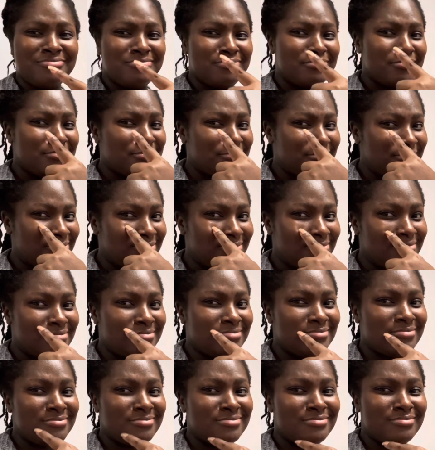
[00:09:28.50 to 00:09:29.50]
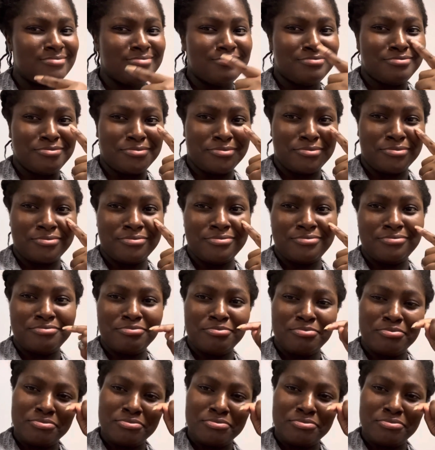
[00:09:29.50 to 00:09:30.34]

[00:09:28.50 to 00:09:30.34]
(silence)